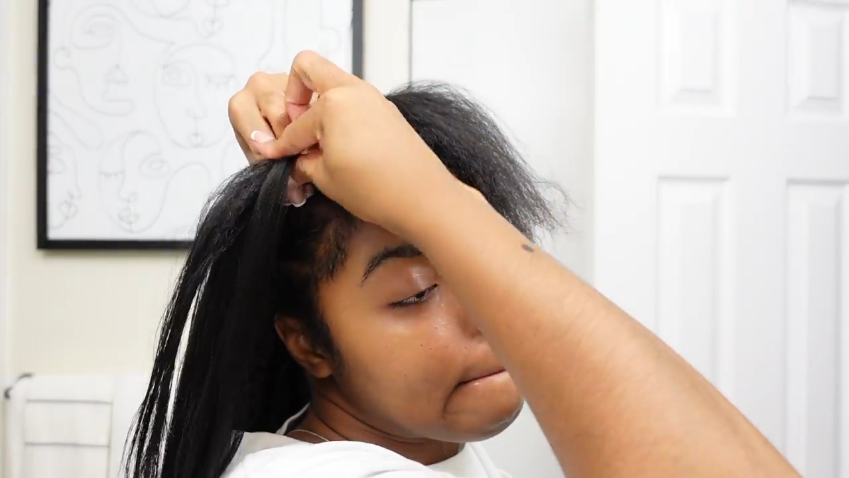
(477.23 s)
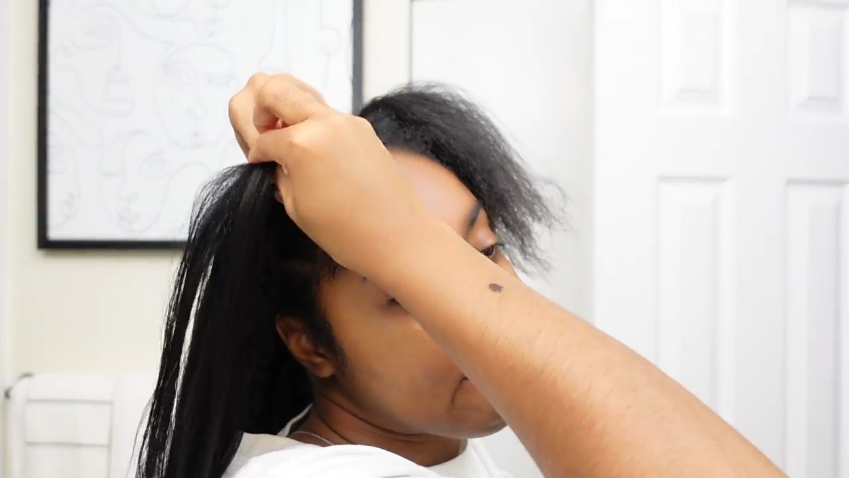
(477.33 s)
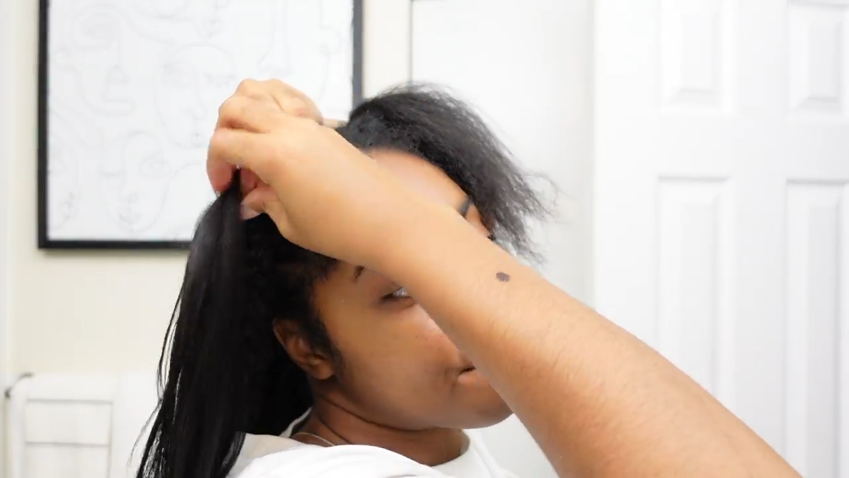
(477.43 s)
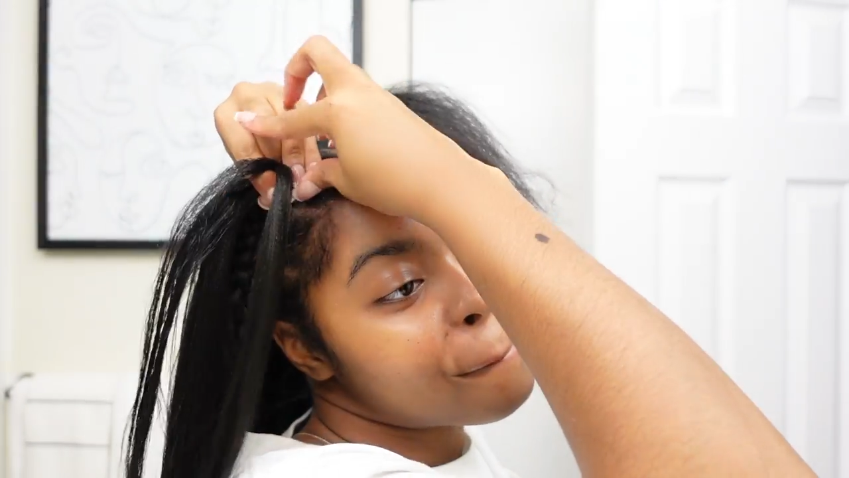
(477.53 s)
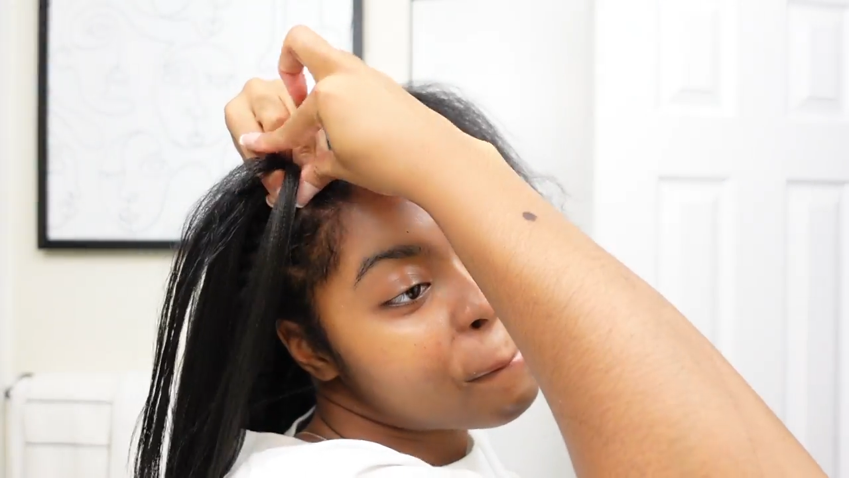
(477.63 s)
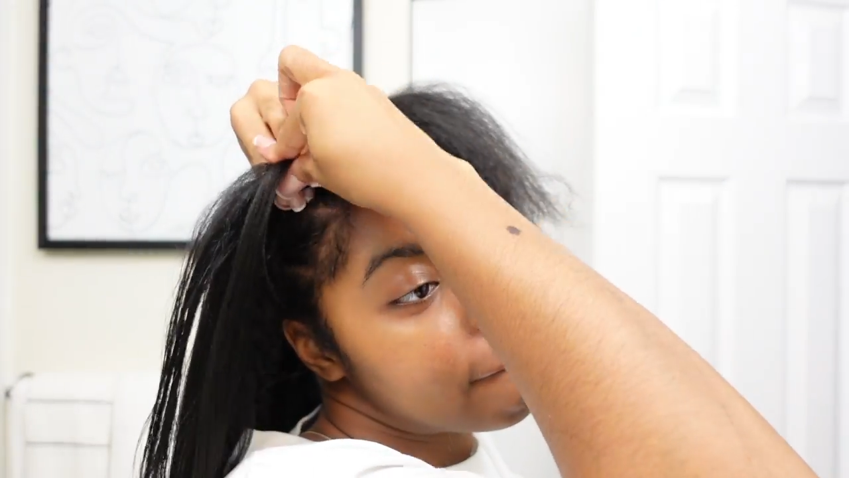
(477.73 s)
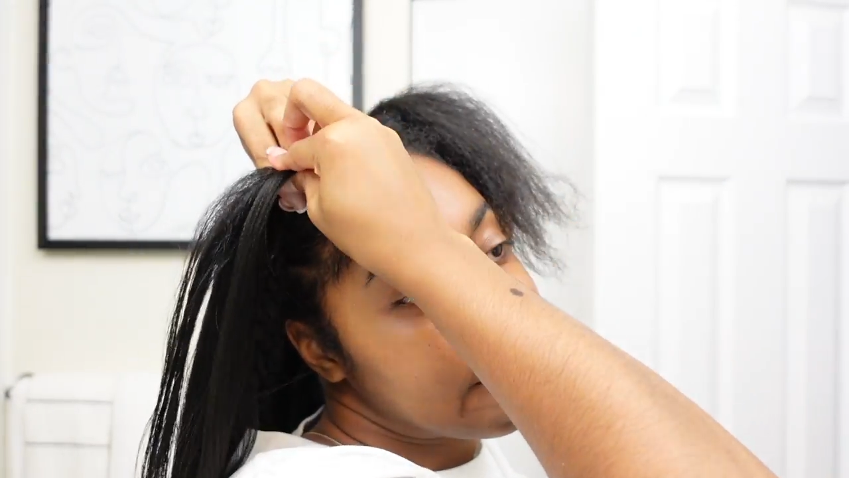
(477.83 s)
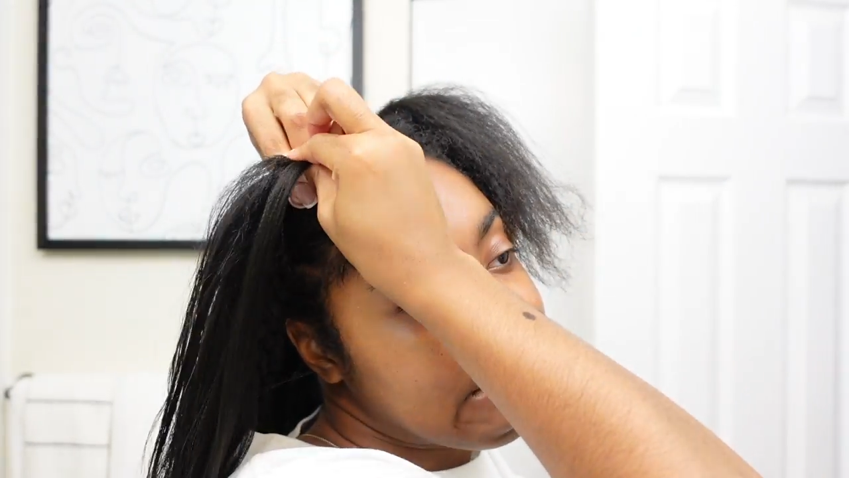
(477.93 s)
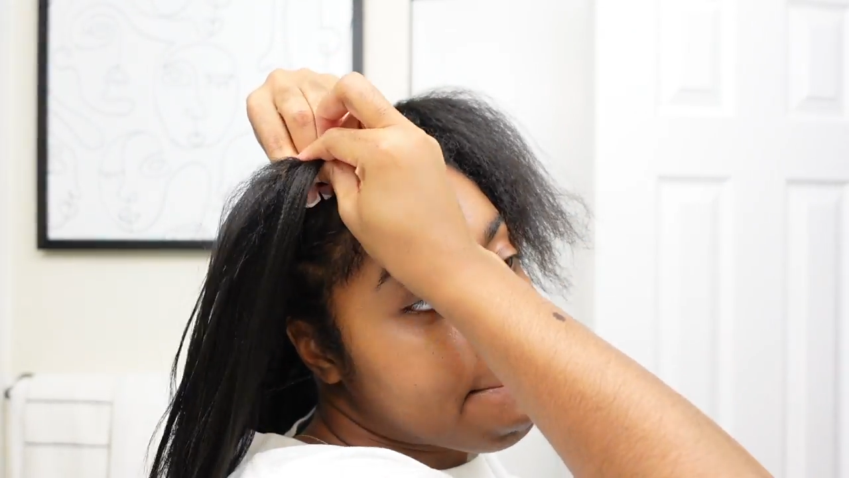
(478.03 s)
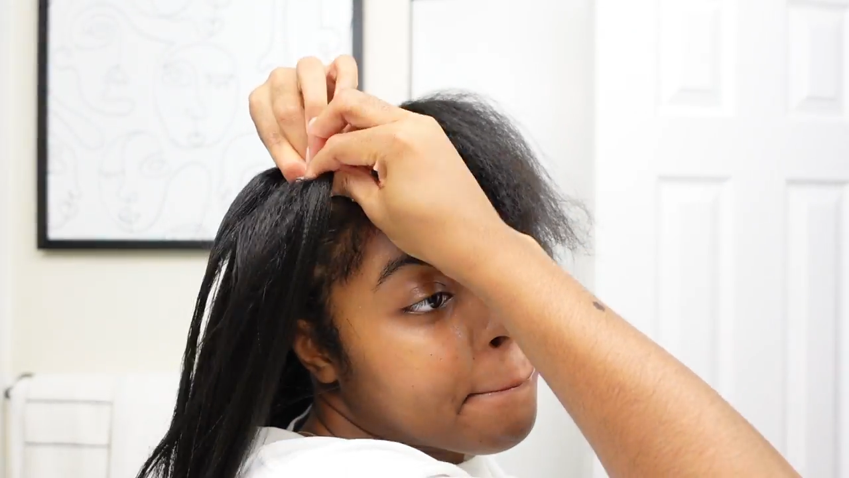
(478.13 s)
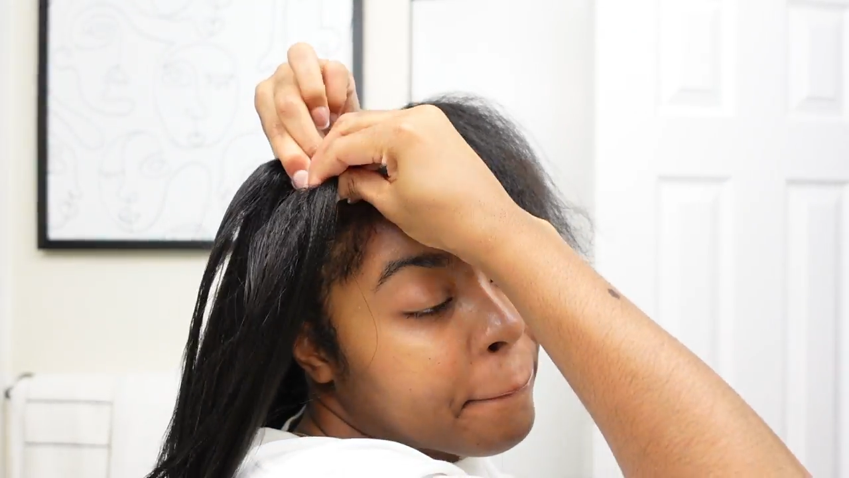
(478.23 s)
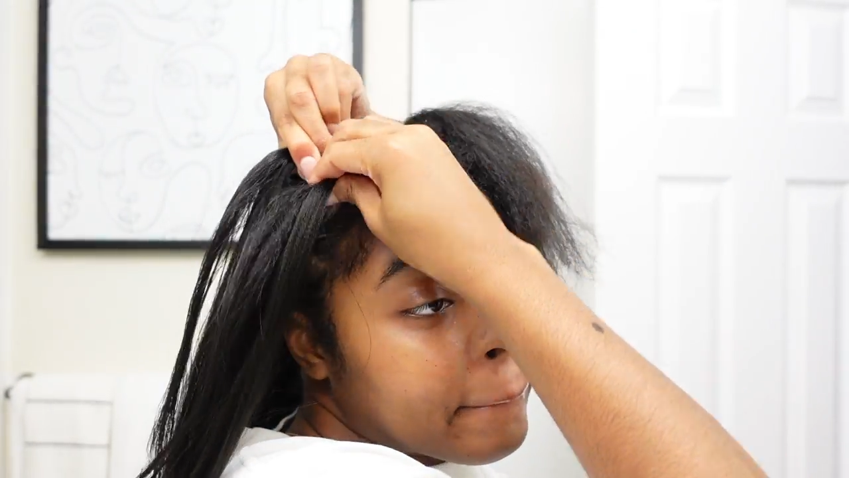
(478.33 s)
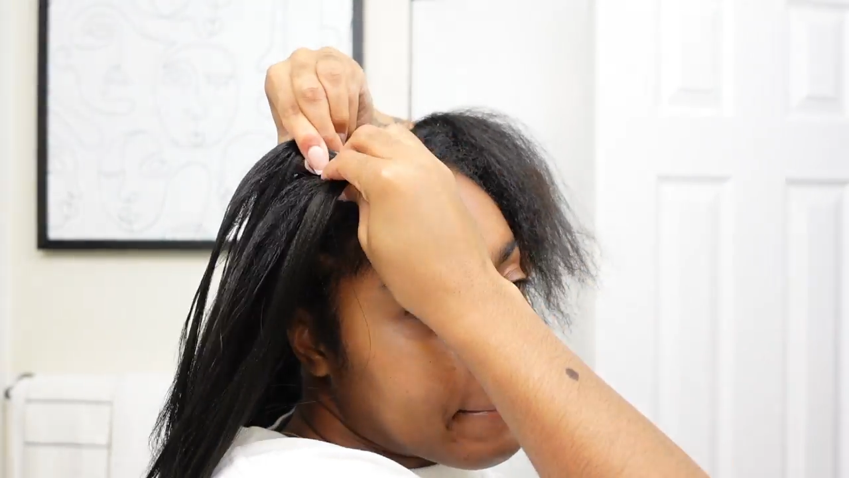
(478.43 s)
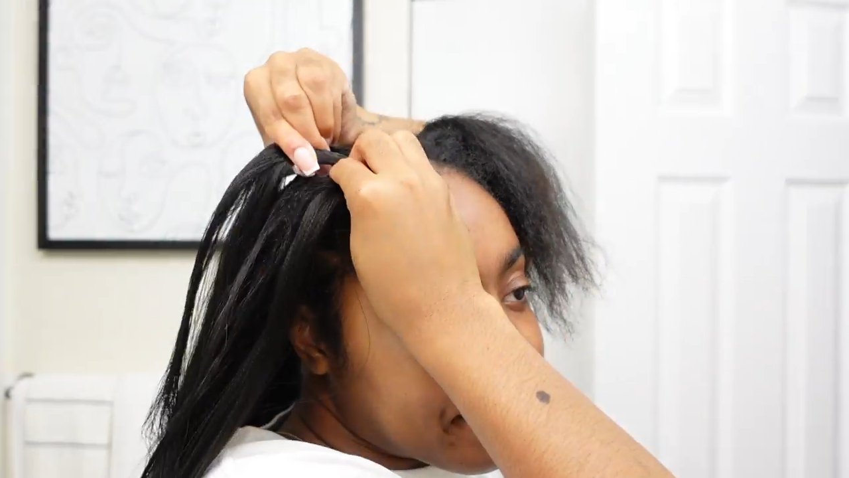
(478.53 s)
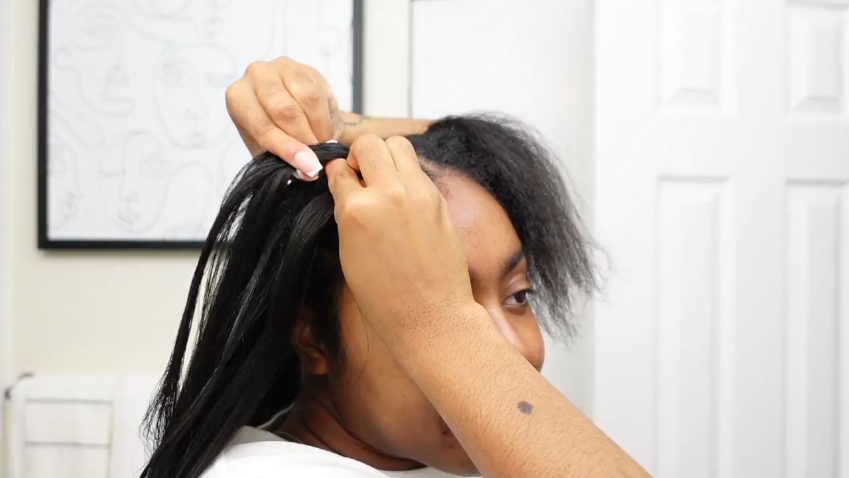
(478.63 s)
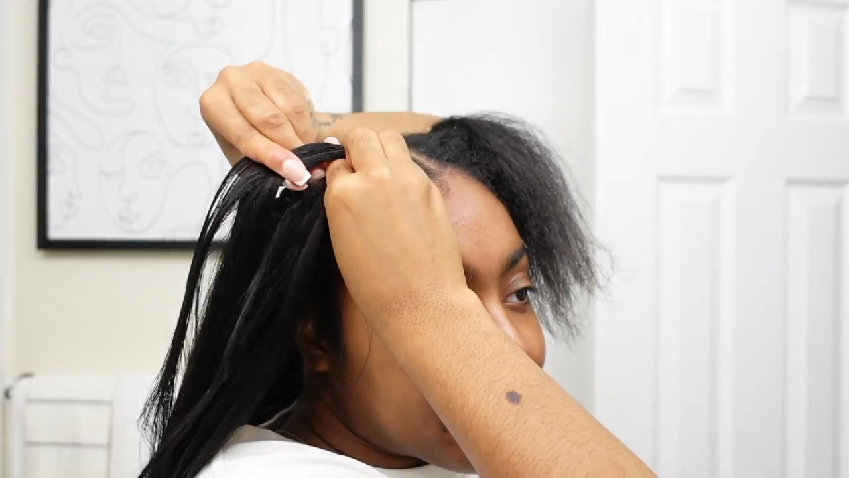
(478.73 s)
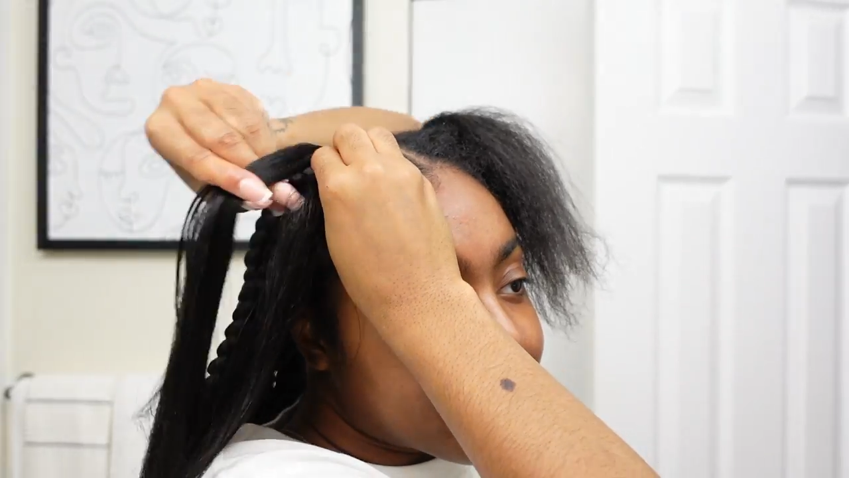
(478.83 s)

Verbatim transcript: Um, and I also sleep on